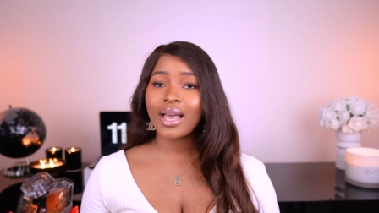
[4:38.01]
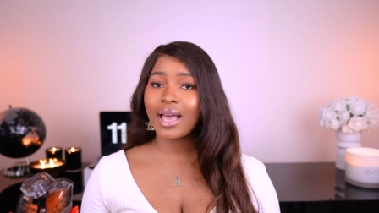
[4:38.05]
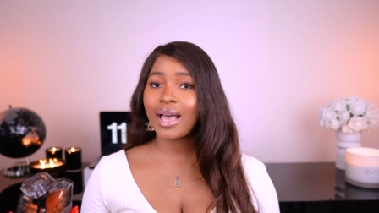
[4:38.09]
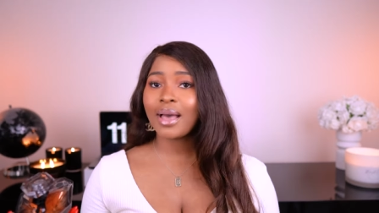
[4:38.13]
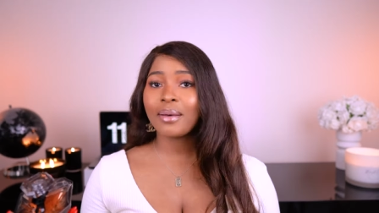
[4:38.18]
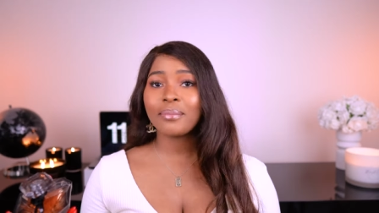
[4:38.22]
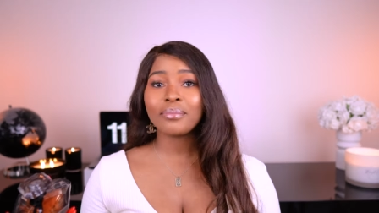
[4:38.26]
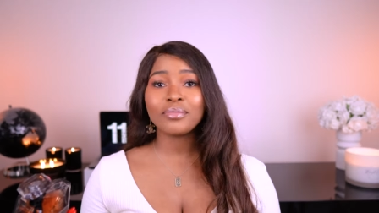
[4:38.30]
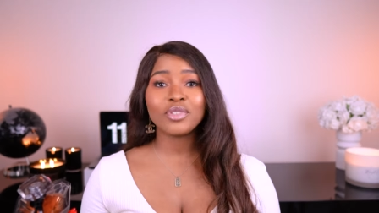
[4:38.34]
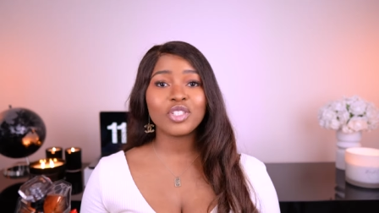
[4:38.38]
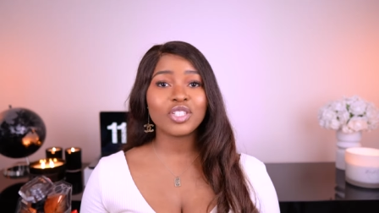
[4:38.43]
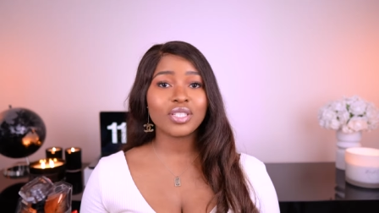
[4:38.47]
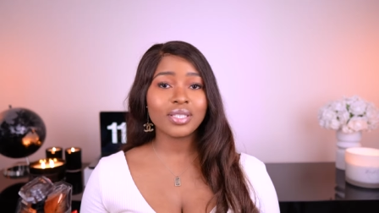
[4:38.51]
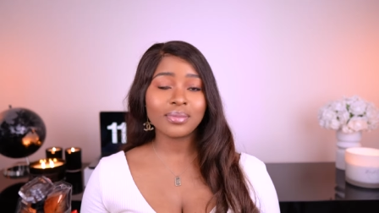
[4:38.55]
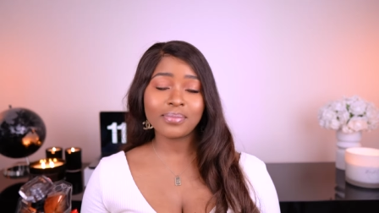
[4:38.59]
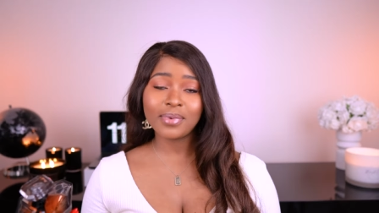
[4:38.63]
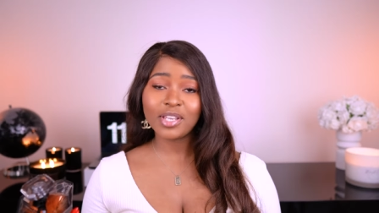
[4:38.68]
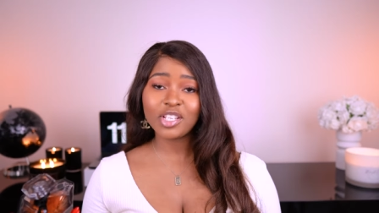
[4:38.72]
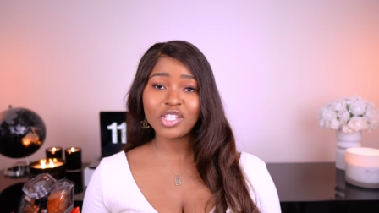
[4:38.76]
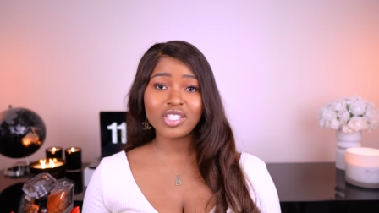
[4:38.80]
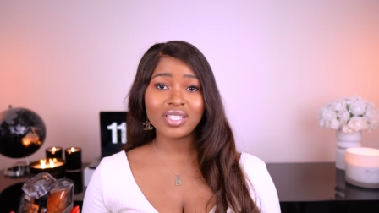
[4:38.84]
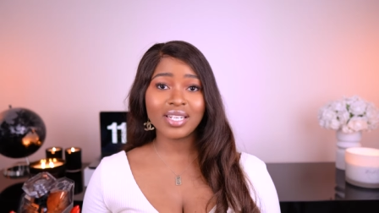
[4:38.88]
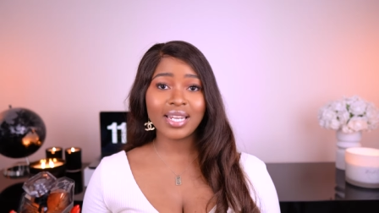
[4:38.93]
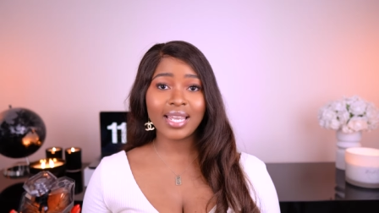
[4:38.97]
I'm just
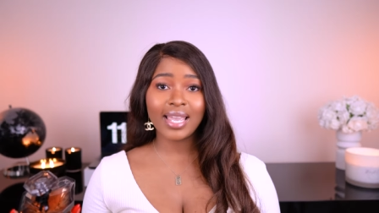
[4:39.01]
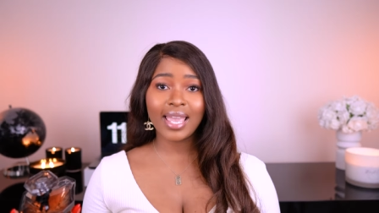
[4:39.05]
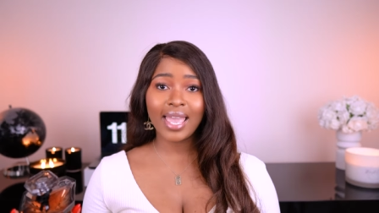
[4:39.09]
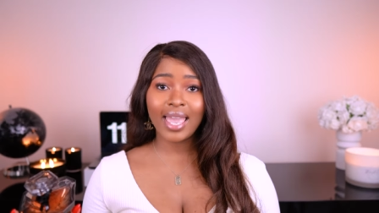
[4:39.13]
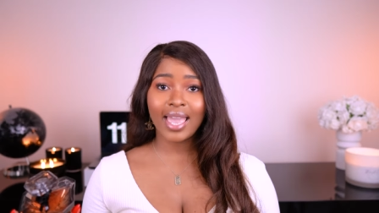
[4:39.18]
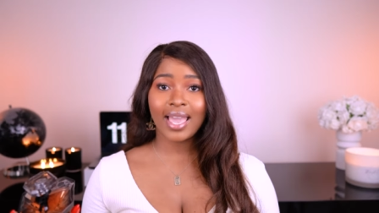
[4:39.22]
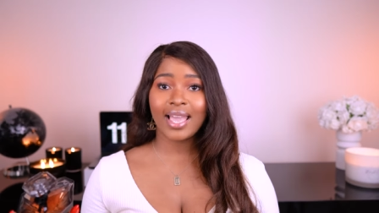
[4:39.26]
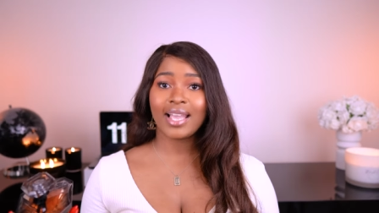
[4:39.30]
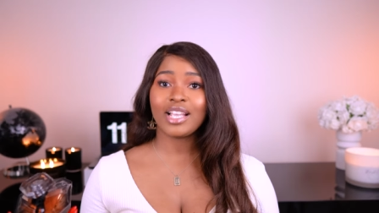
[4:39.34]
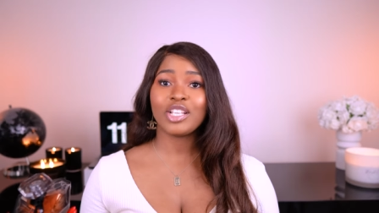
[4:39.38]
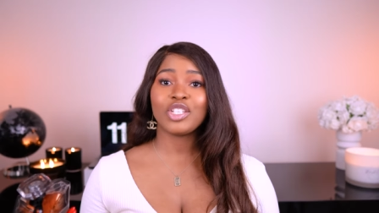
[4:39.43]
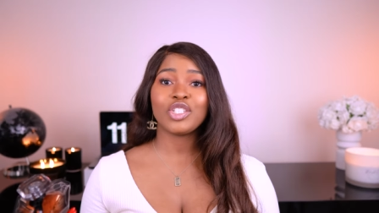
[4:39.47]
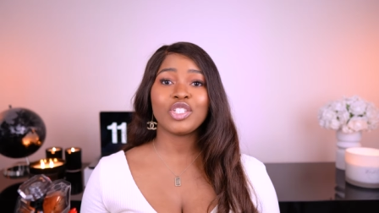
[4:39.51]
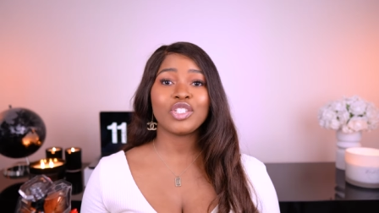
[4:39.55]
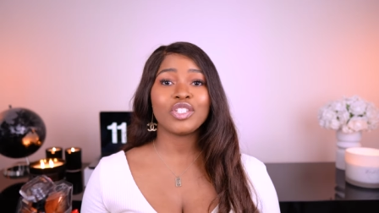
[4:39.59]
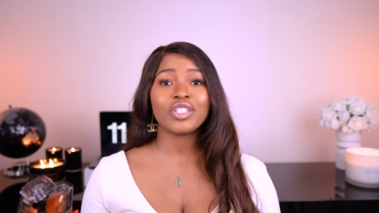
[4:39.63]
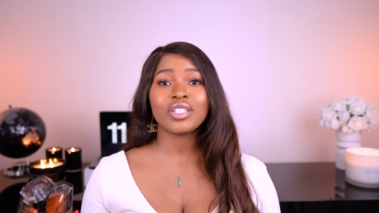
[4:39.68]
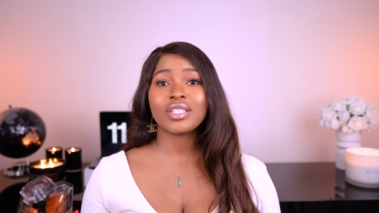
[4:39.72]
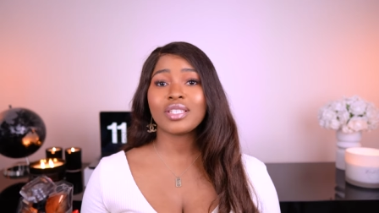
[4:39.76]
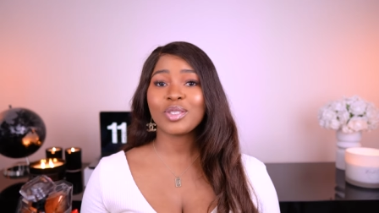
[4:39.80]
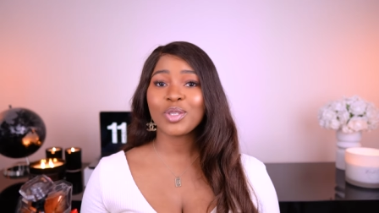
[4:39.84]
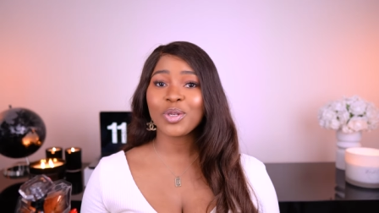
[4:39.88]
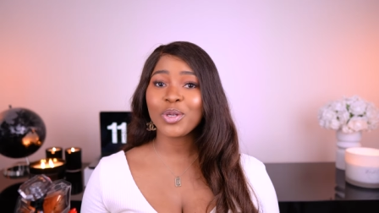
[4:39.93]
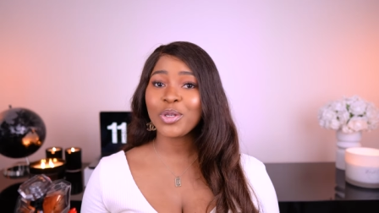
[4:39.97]
mentioning age
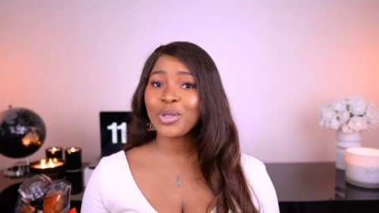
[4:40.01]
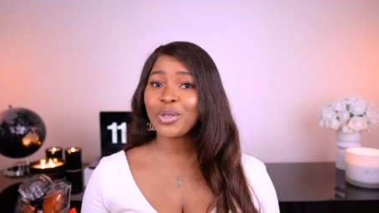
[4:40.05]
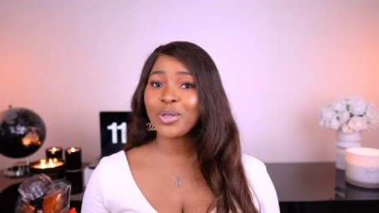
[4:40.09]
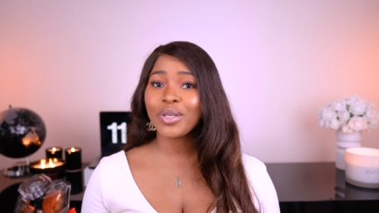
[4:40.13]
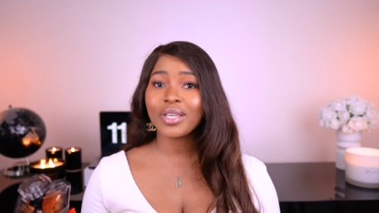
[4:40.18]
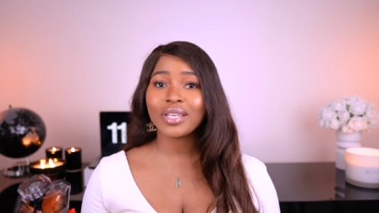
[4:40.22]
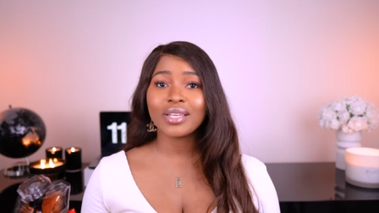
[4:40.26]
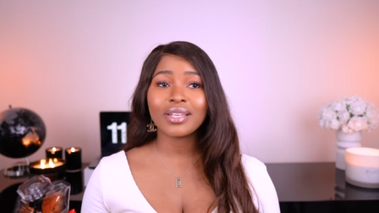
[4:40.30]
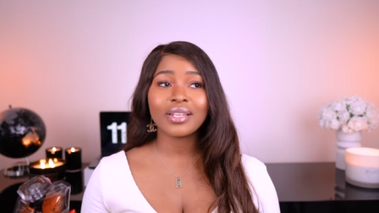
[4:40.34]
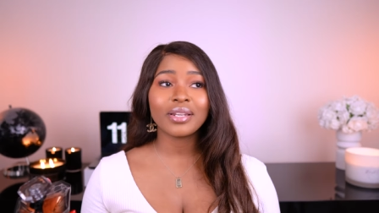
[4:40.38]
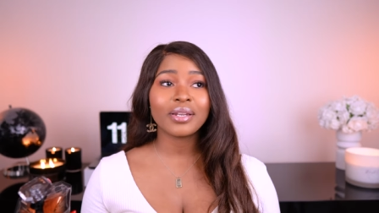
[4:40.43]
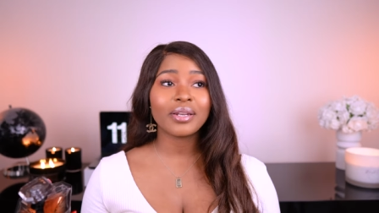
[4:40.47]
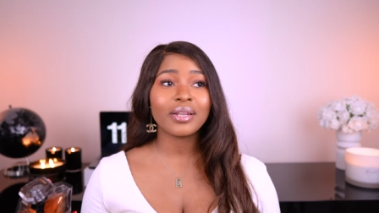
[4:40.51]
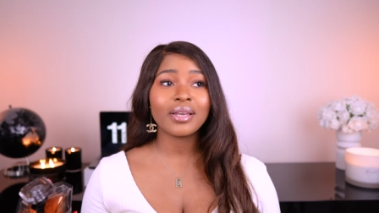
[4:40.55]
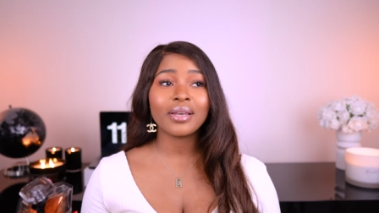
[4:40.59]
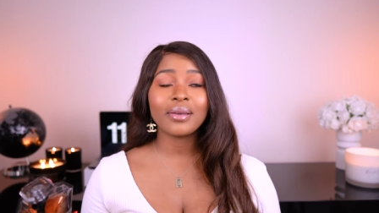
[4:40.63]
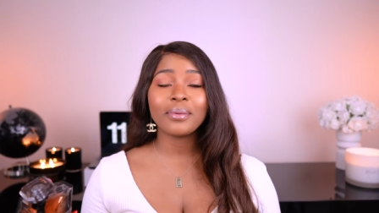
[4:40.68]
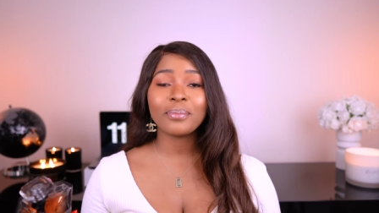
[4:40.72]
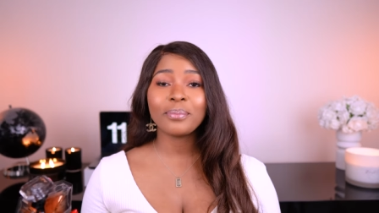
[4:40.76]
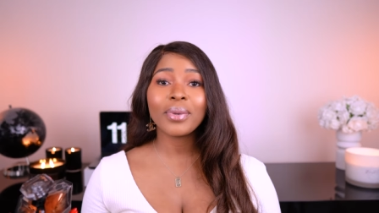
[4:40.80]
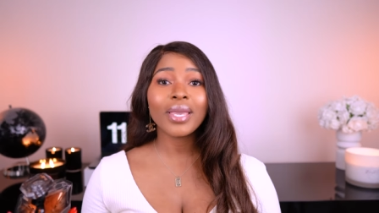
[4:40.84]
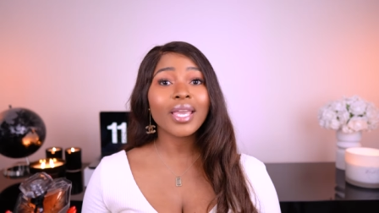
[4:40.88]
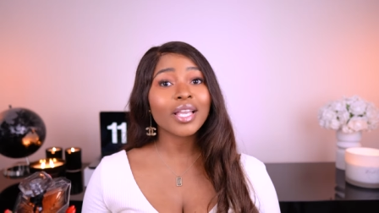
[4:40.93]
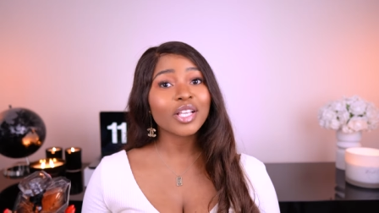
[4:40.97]
just so you can
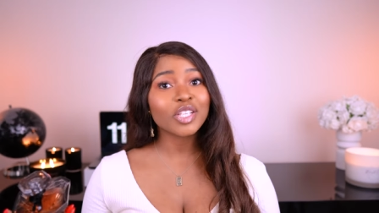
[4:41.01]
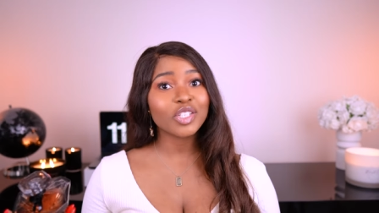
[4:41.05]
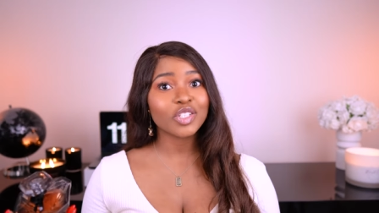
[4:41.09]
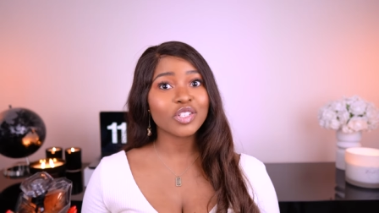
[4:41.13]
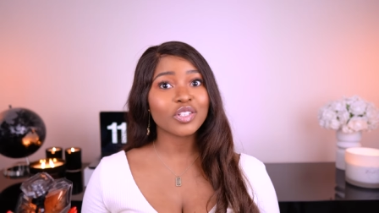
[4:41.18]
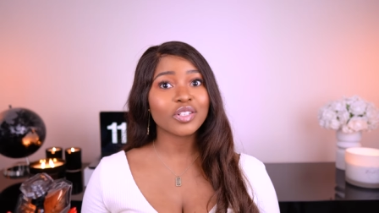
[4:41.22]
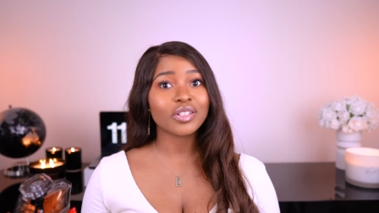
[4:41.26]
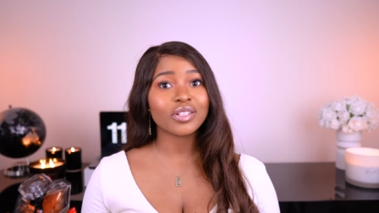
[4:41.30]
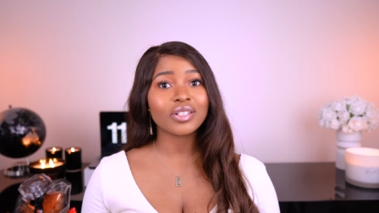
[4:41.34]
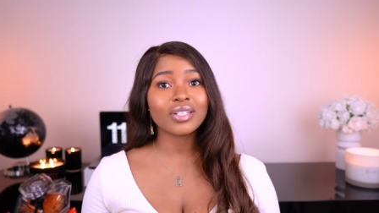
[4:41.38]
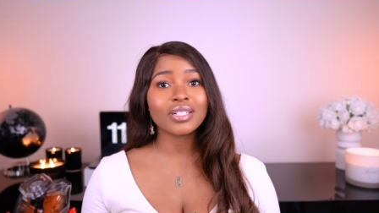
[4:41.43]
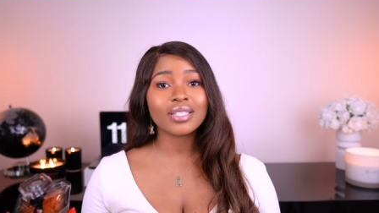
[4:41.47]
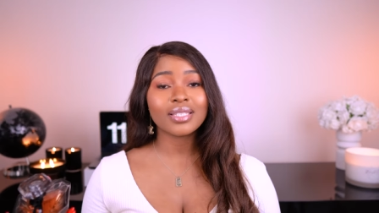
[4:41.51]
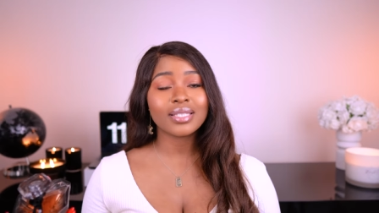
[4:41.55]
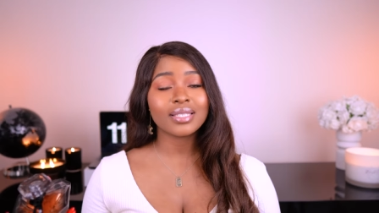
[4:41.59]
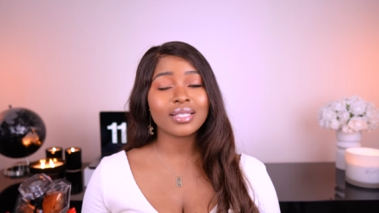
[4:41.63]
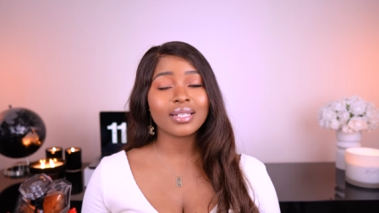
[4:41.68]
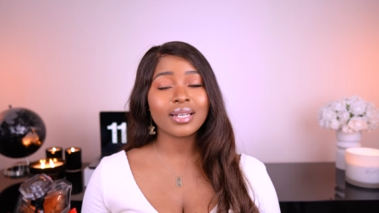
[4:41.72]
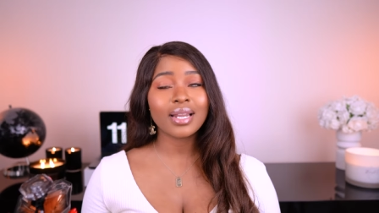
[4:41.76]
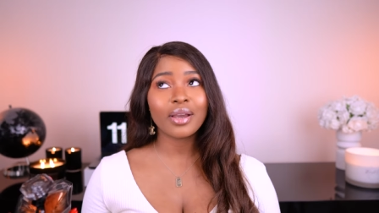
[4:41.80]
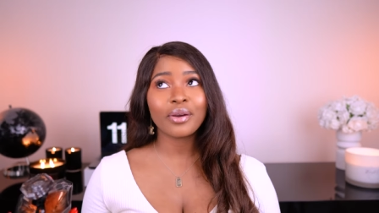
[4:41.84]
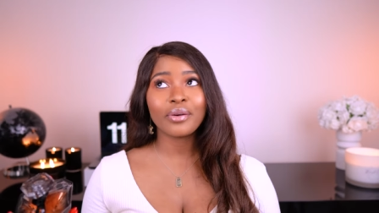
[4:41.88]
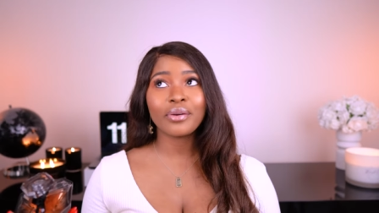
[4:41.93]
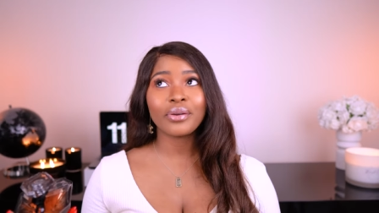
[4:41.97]
picture a
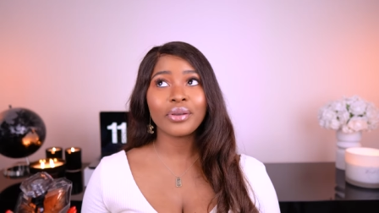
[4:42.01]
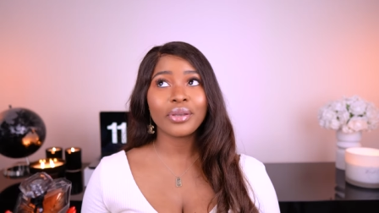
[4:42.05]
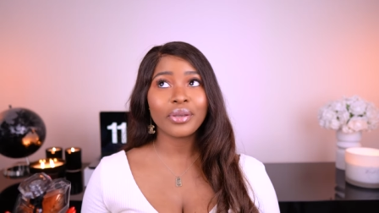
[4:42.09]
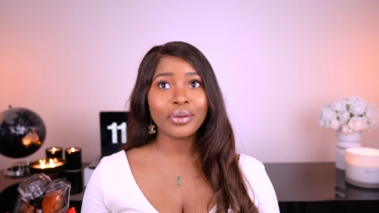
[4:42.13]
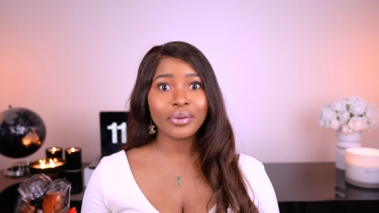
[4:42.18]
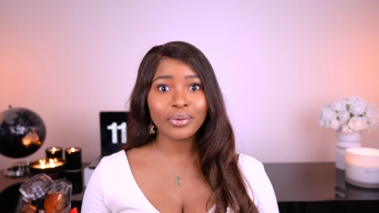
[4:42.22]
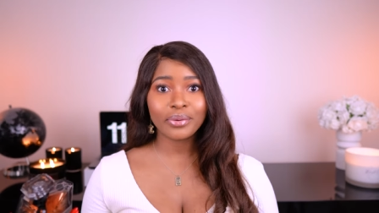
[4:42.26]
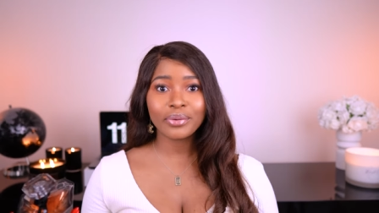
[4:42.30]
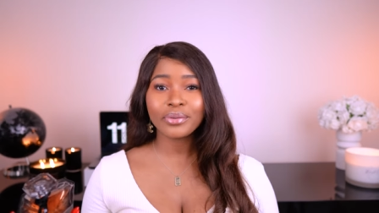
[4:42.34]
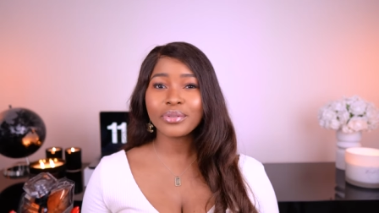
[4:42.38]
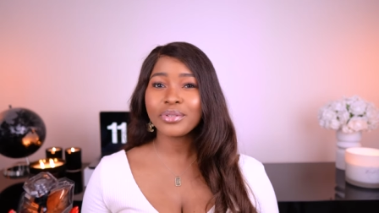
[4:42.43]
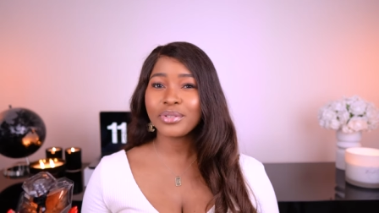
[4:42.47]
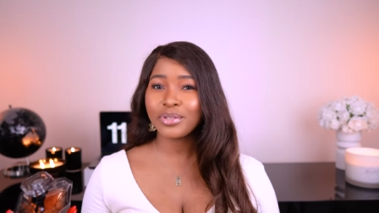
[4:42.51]
scenario.